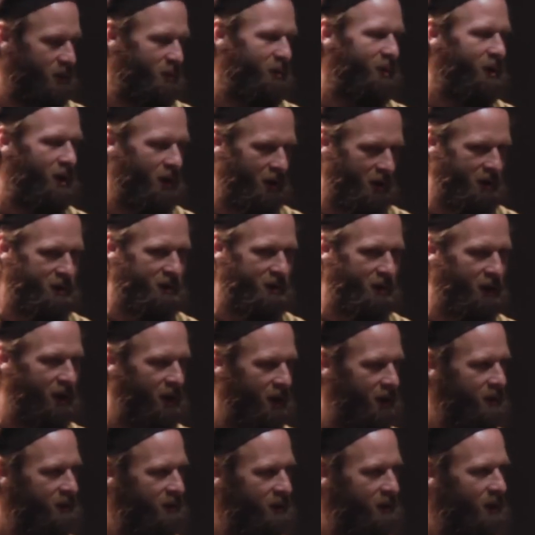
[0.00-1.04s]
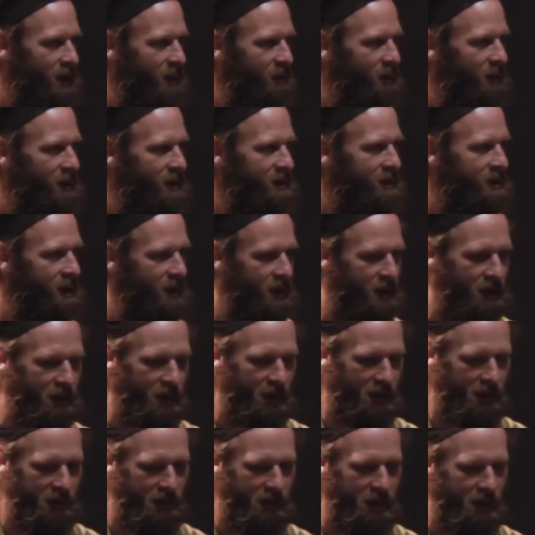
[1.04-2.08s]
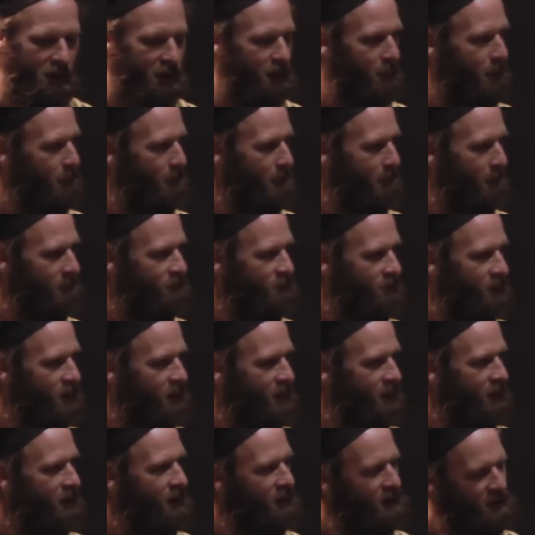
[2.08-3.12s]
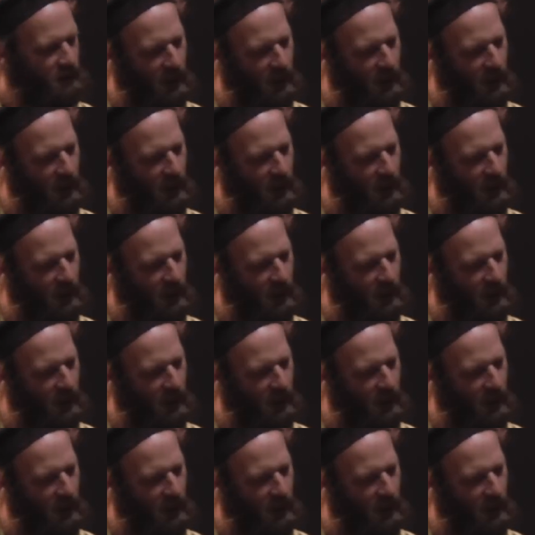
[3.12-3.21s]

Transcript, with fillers: Benares, again, is the name of the city. And so this is a very historic song.